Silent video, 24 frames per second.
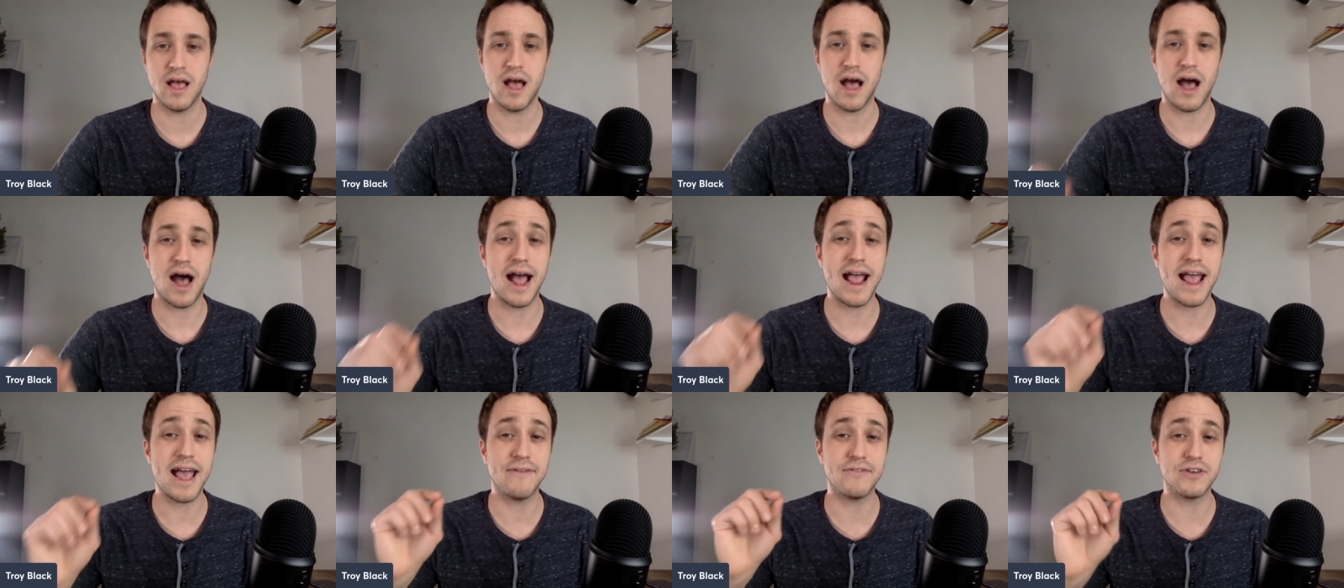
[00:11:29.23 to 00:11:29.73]

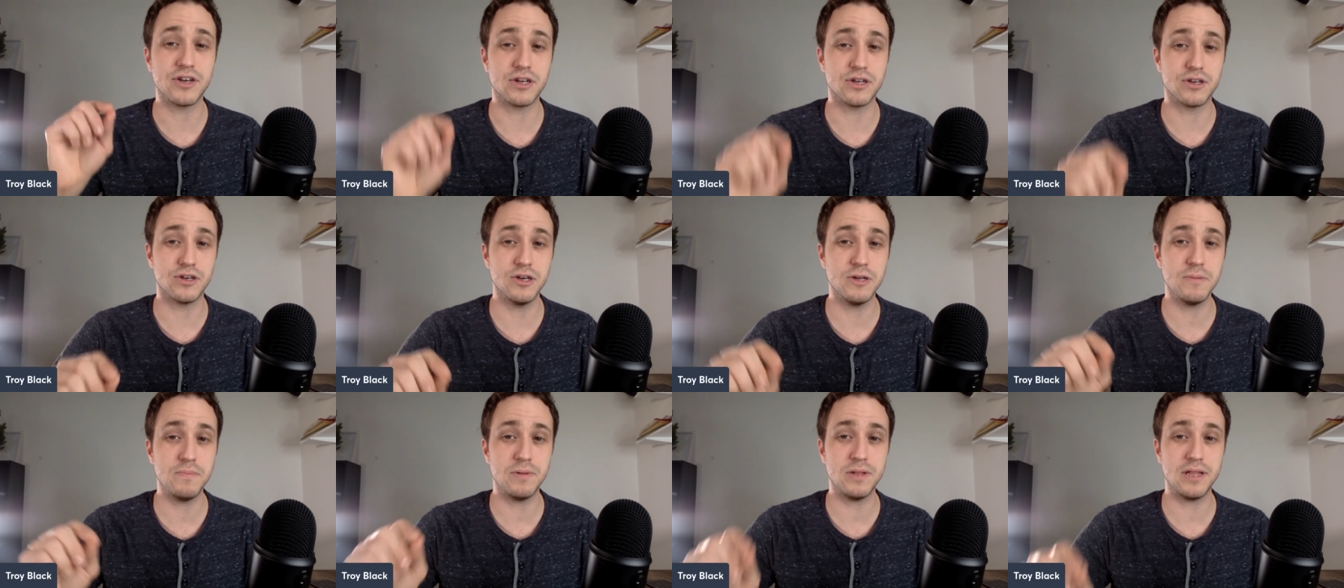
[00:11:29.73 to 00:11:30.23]
I have a
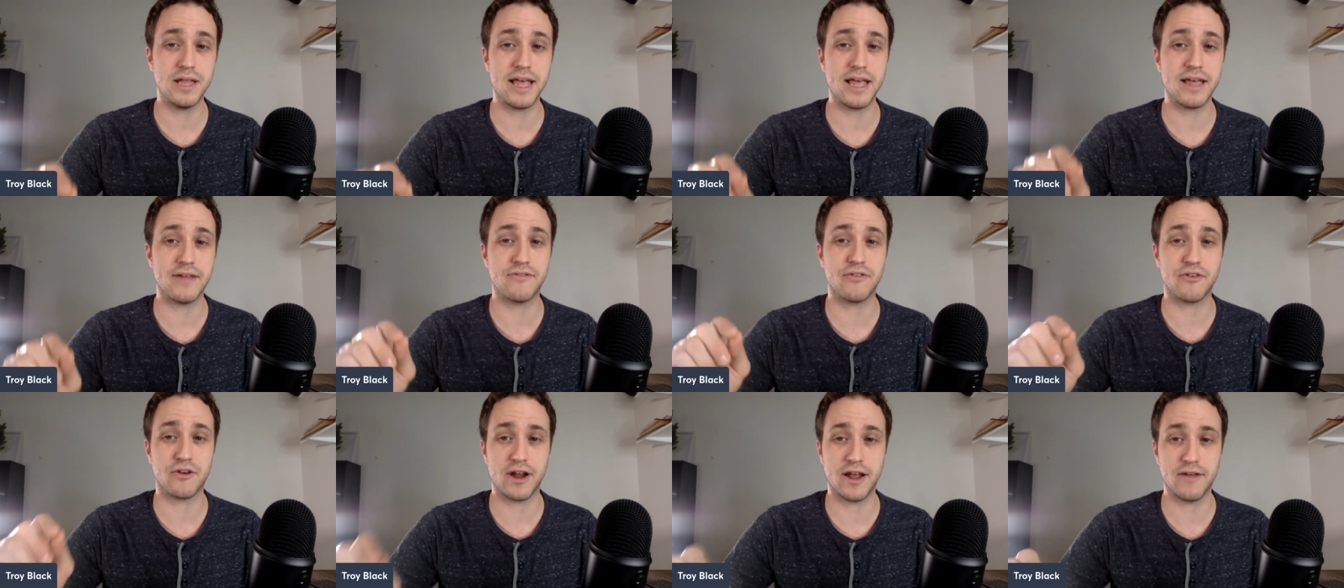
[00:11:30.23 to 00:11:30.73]
good plan
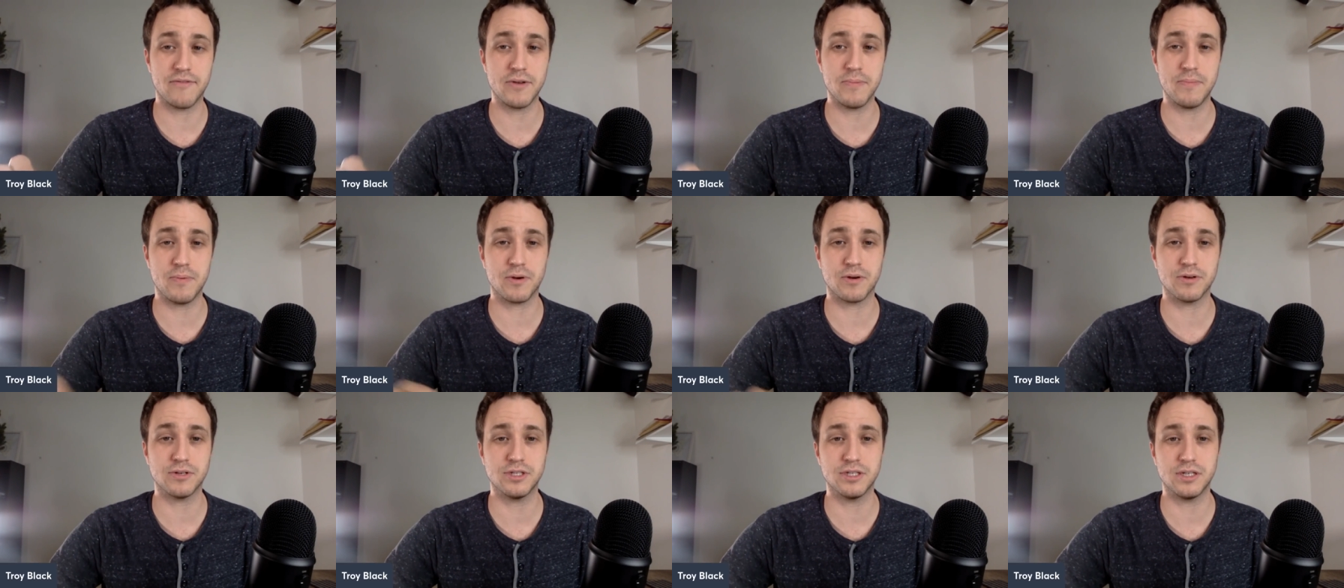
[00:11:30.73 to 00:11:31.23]
for every
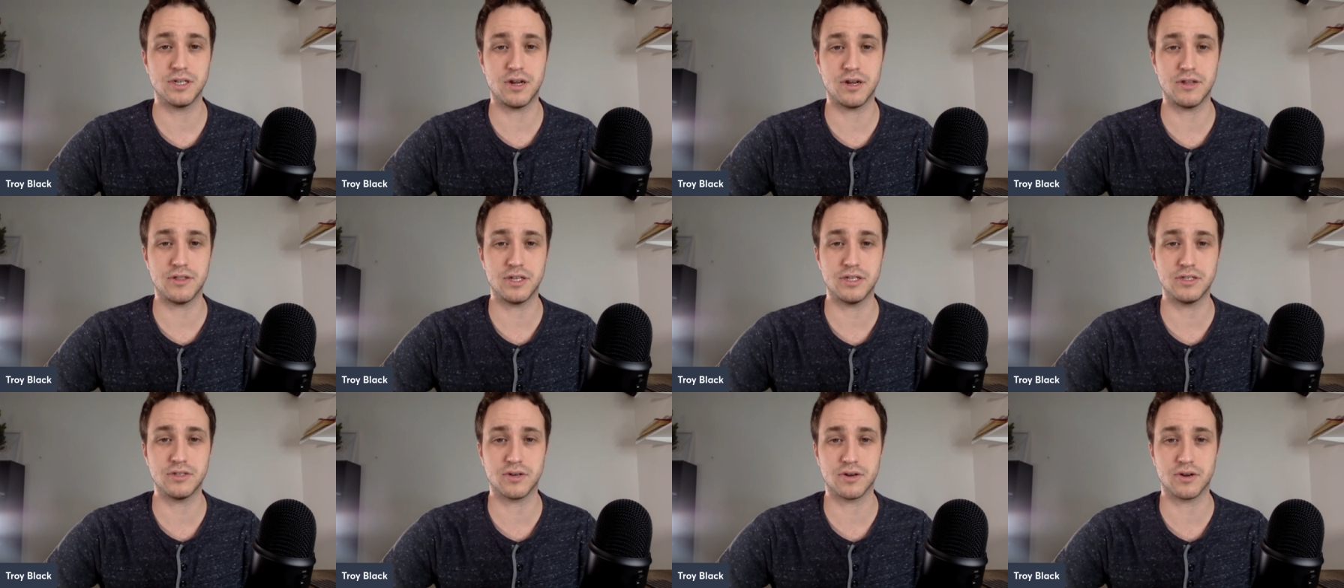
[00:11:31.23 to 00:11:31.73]
person on
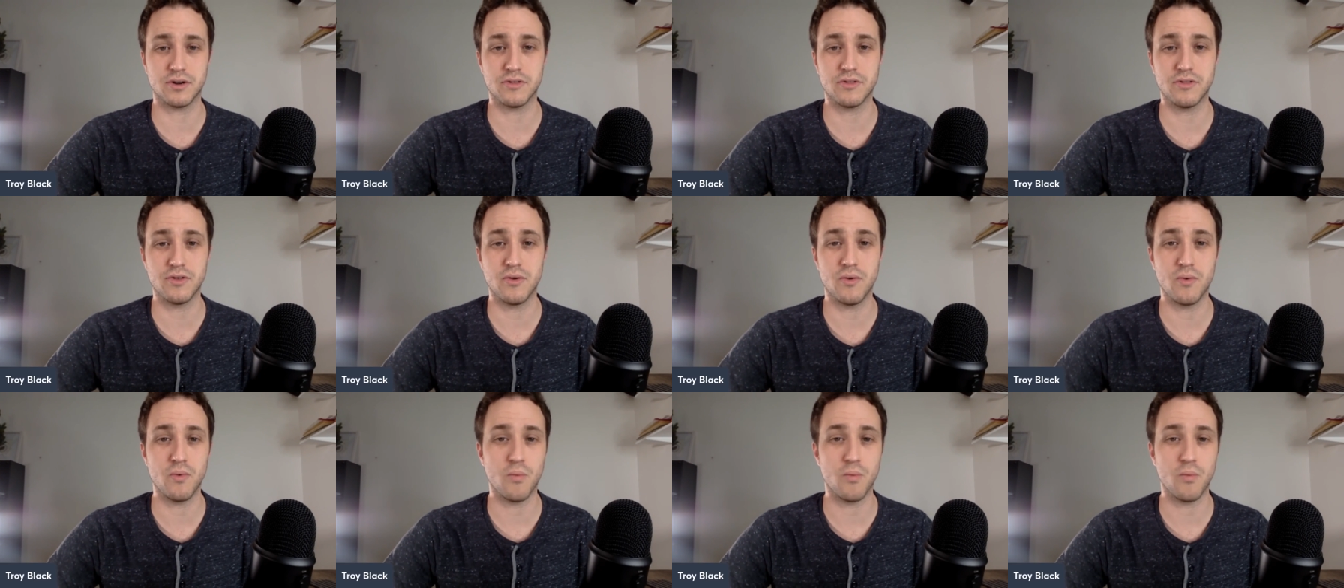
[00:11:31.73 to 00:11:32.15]
this earth.